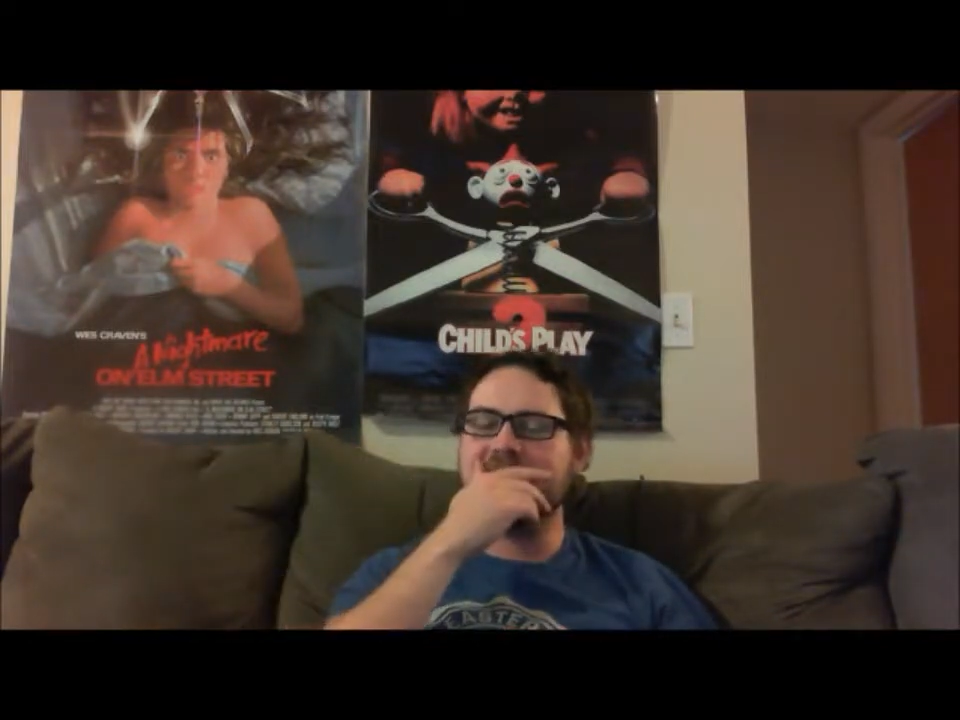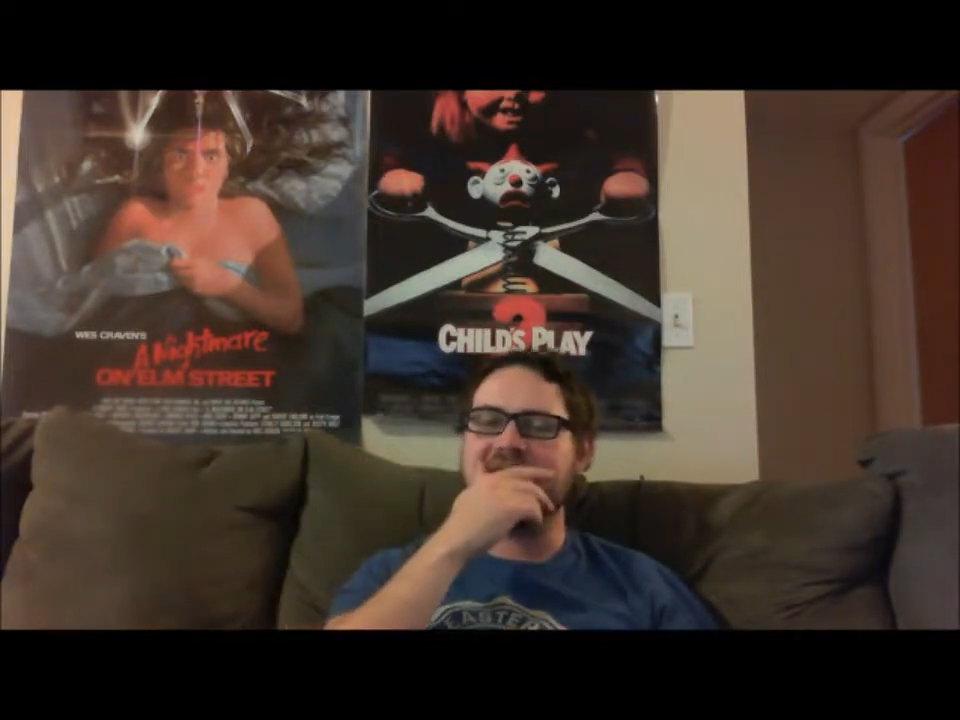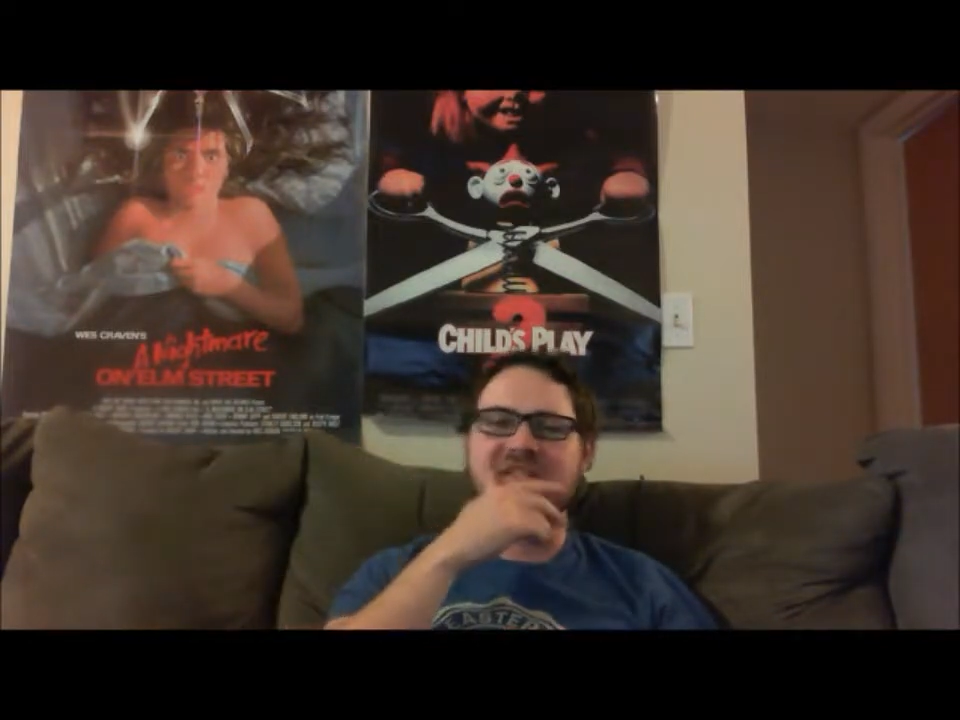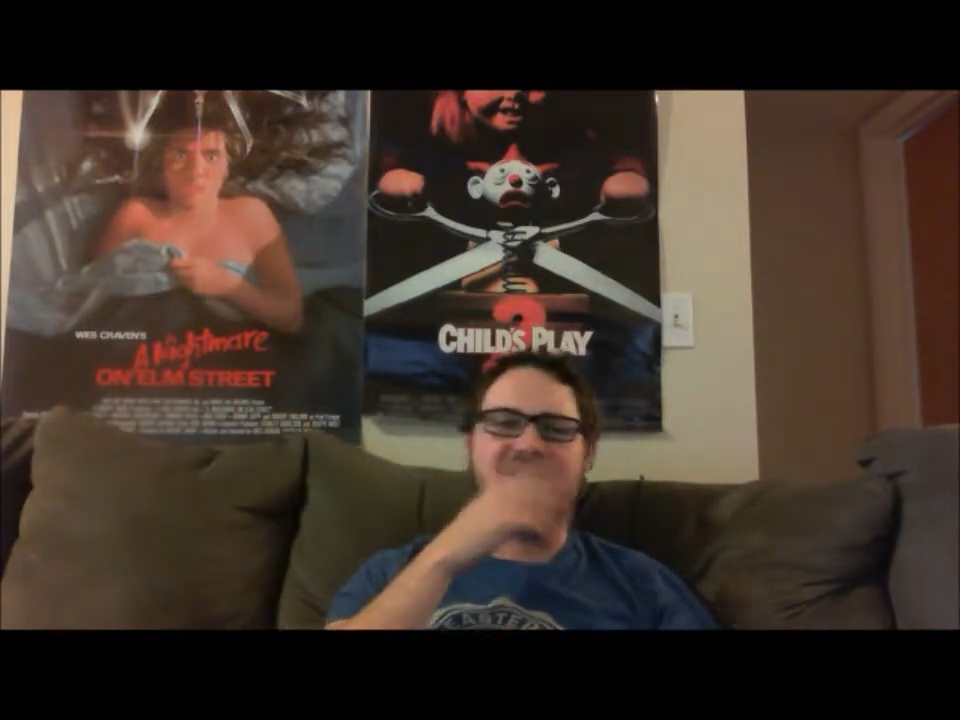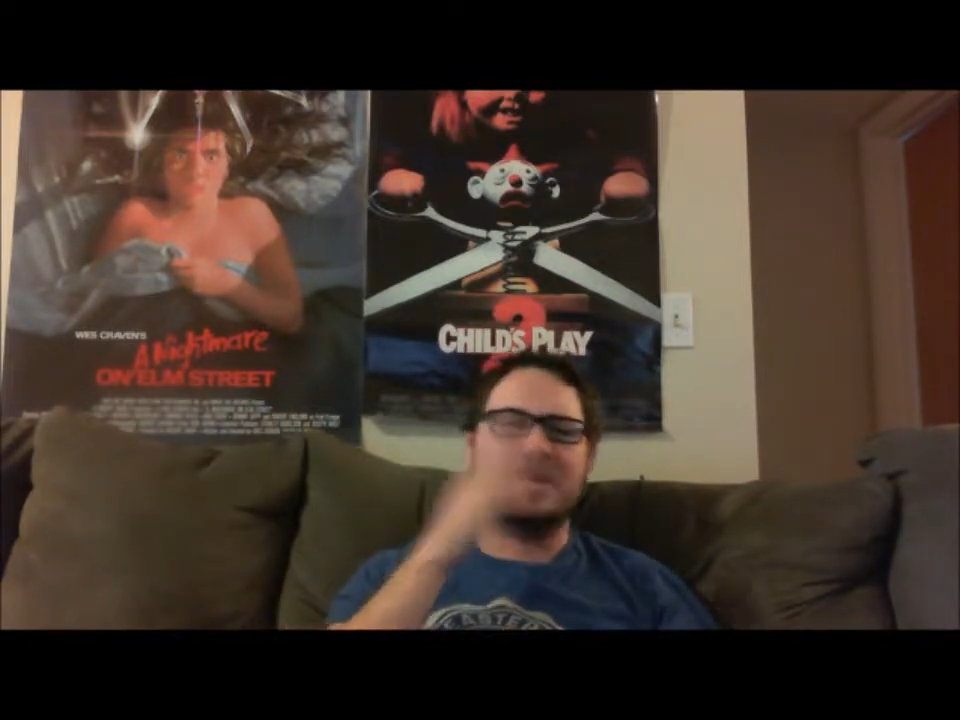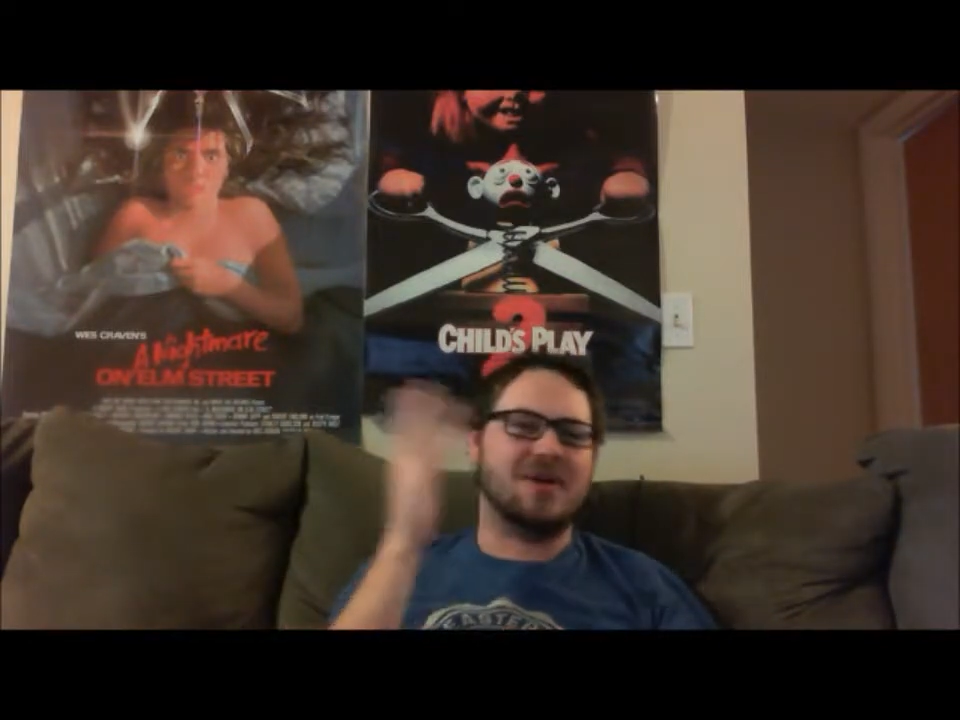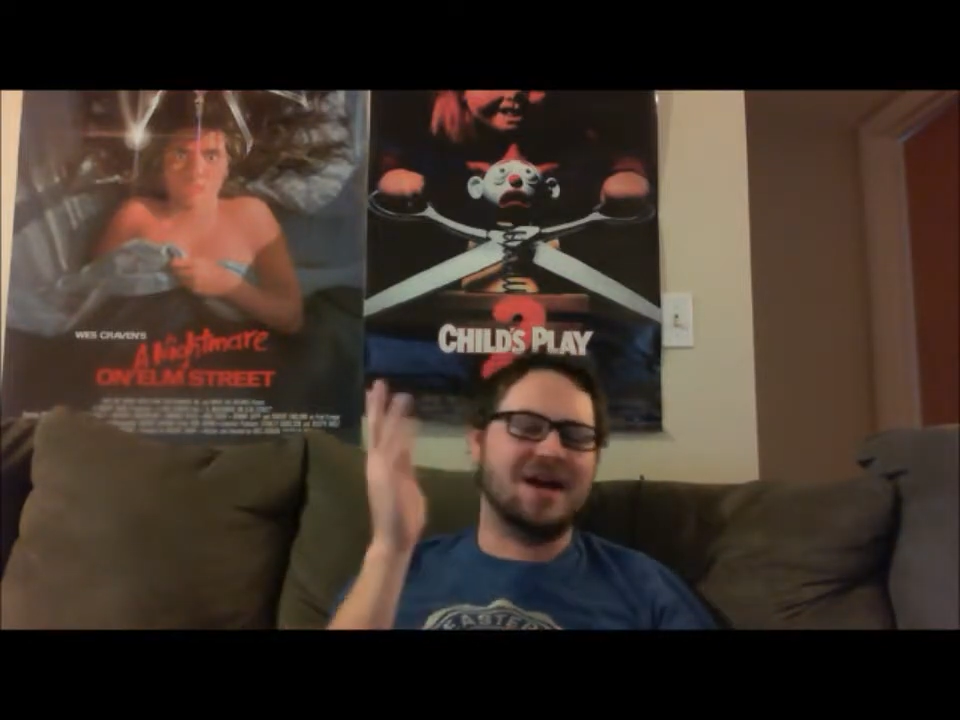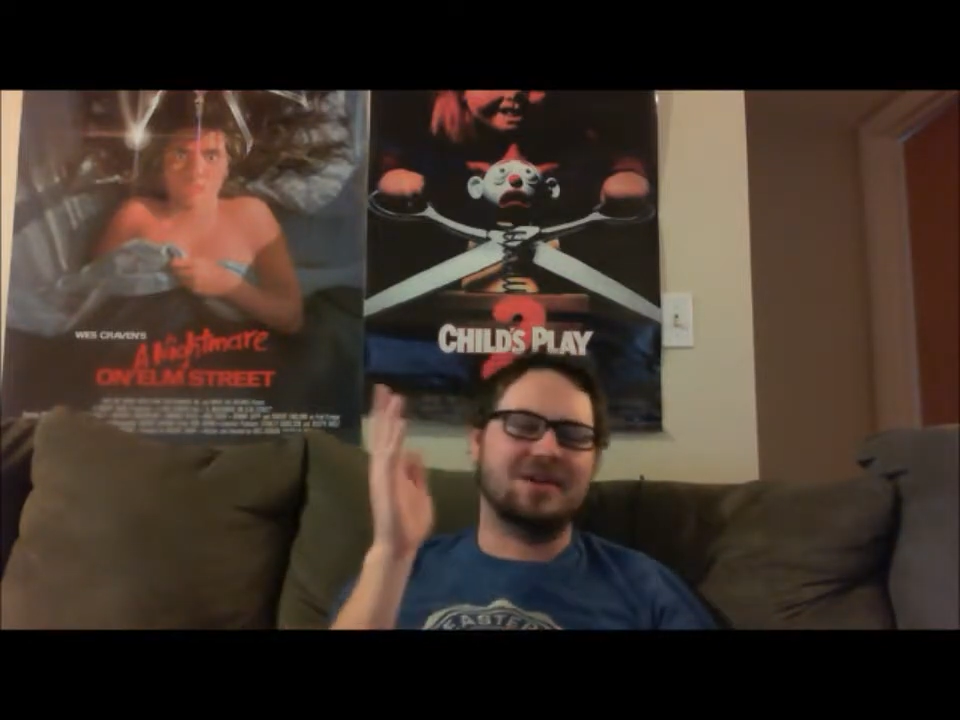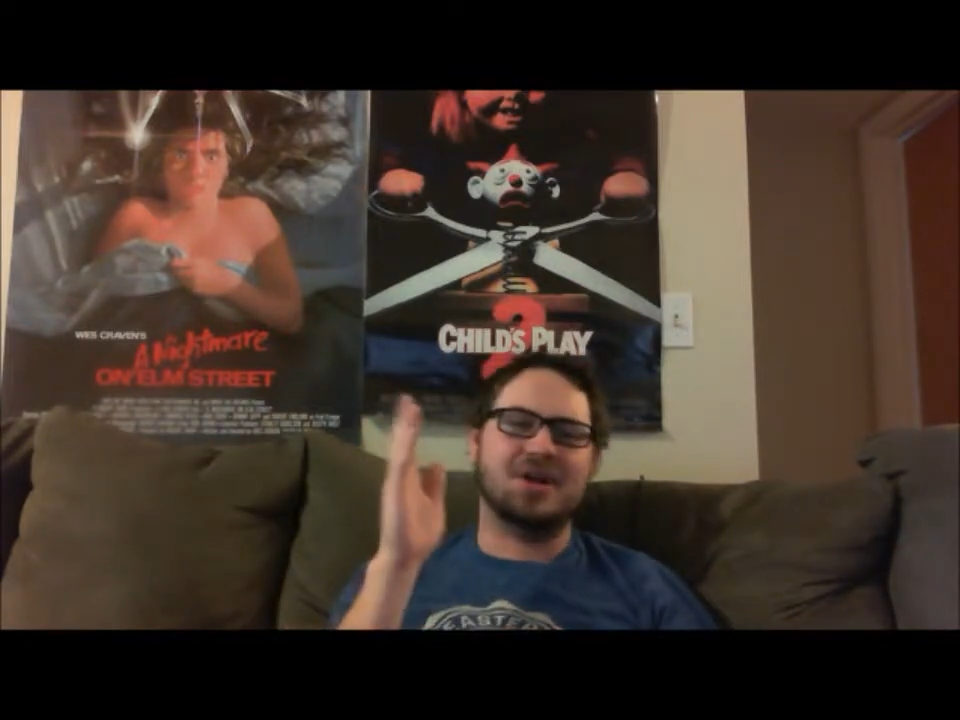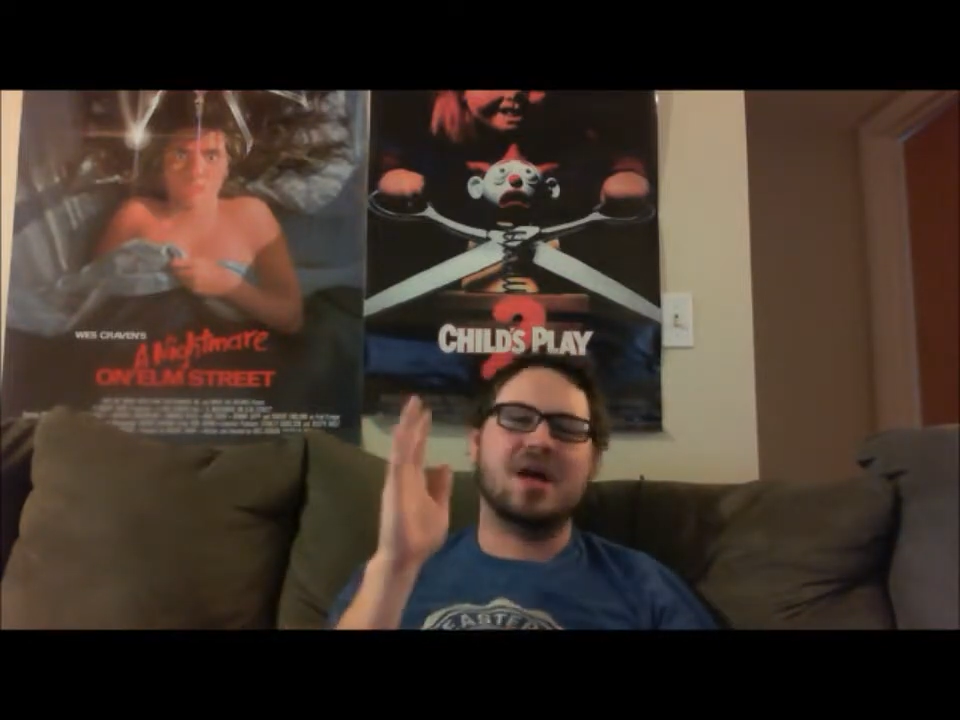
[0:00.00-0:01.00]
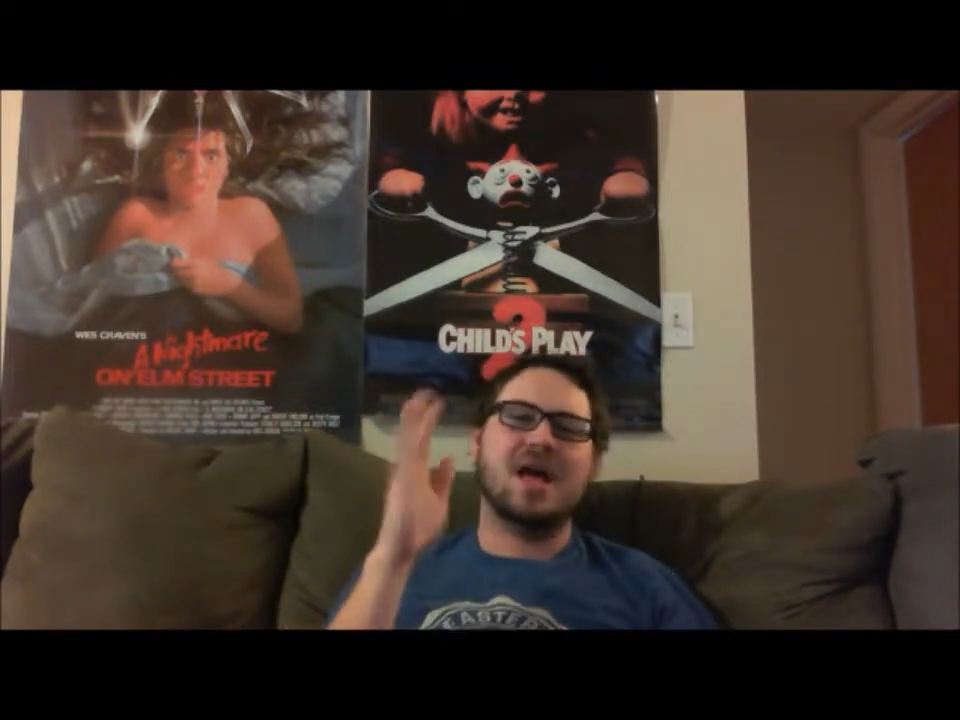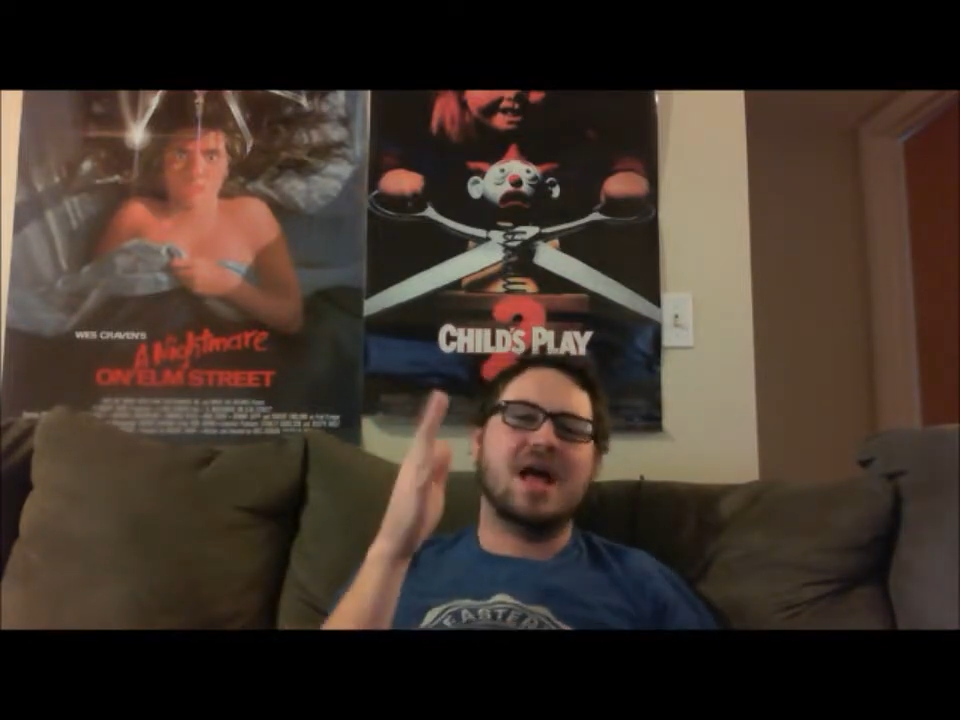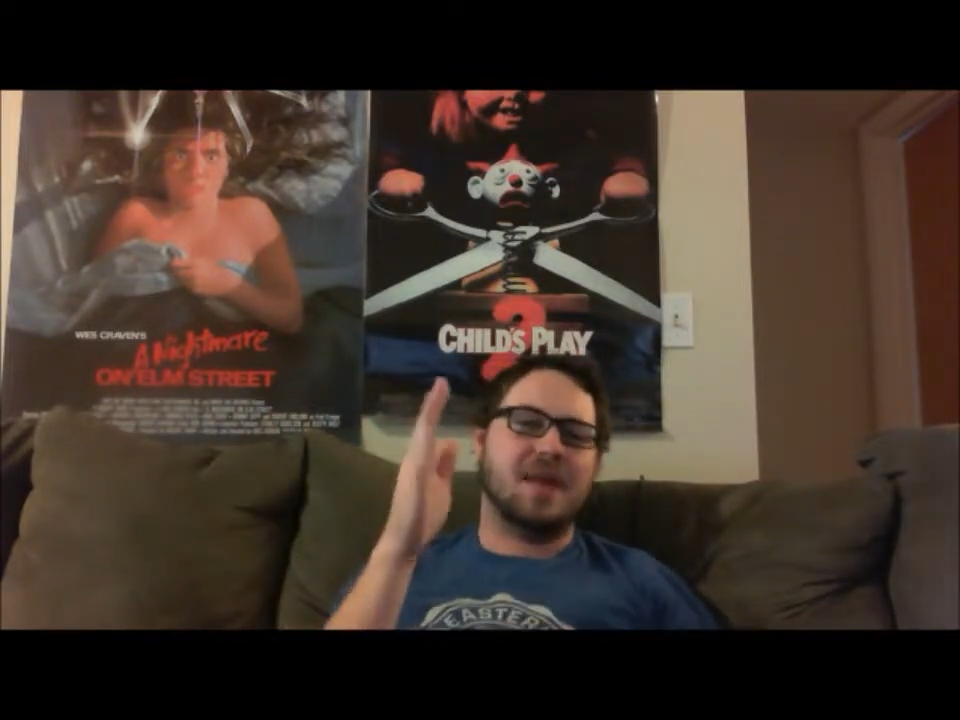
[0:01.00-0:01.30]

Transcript: So, I don't know.